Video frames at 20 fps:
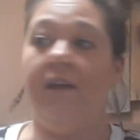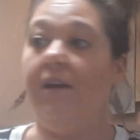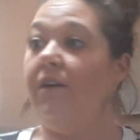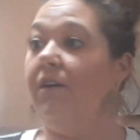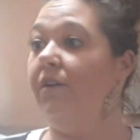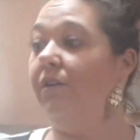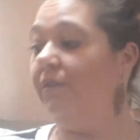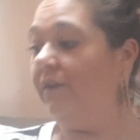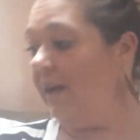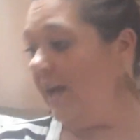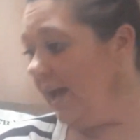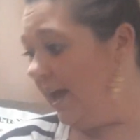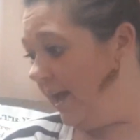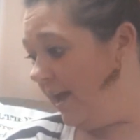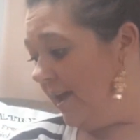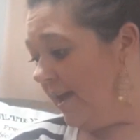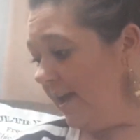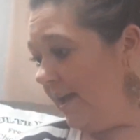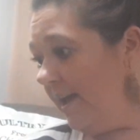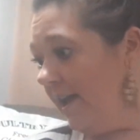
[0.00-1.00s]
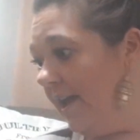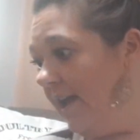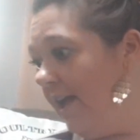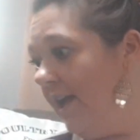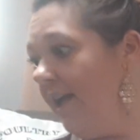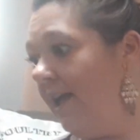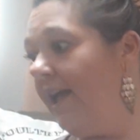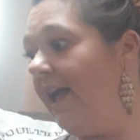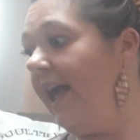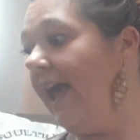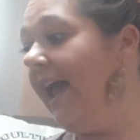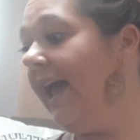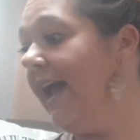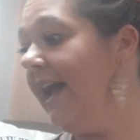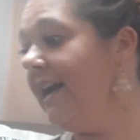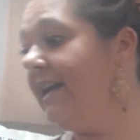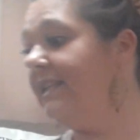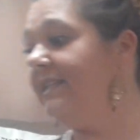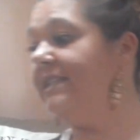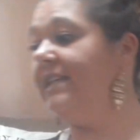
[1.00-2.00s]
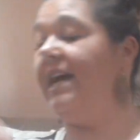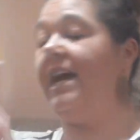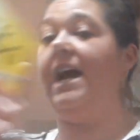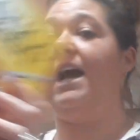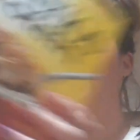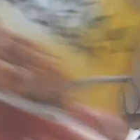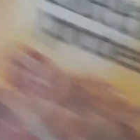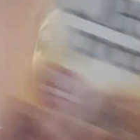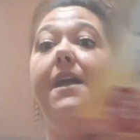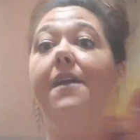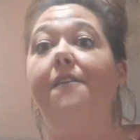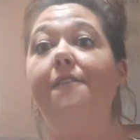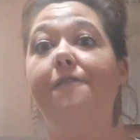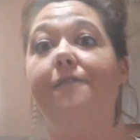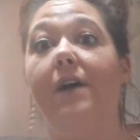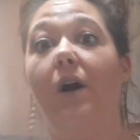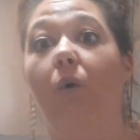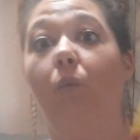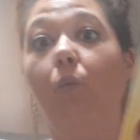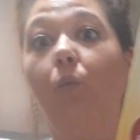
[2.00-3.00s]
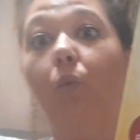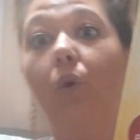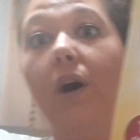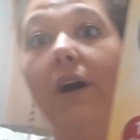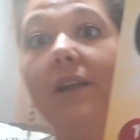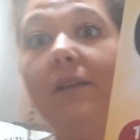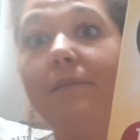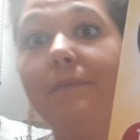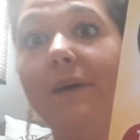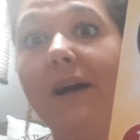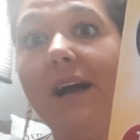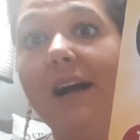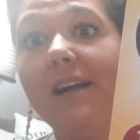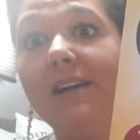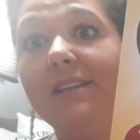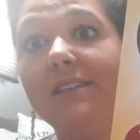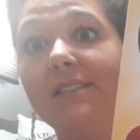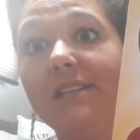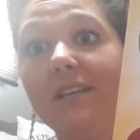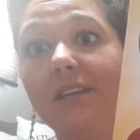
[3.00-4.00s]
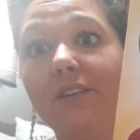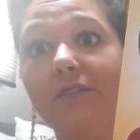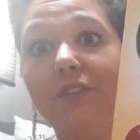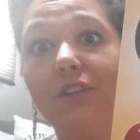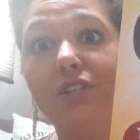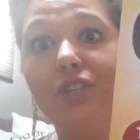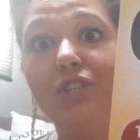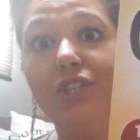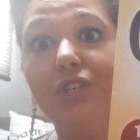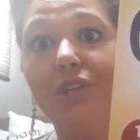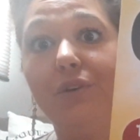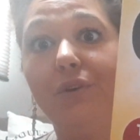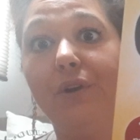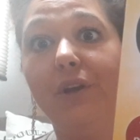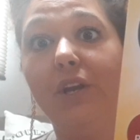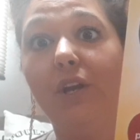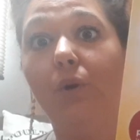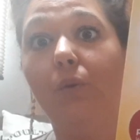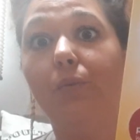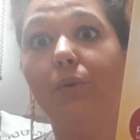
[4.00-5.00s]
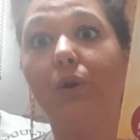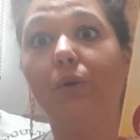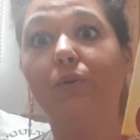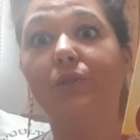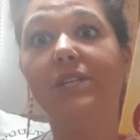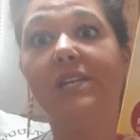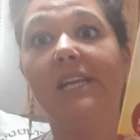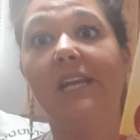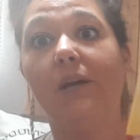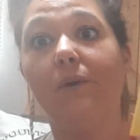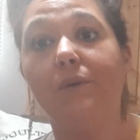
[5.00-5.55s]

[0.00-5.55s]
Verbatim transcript: Okay, and I found one box of the Cheerio protein.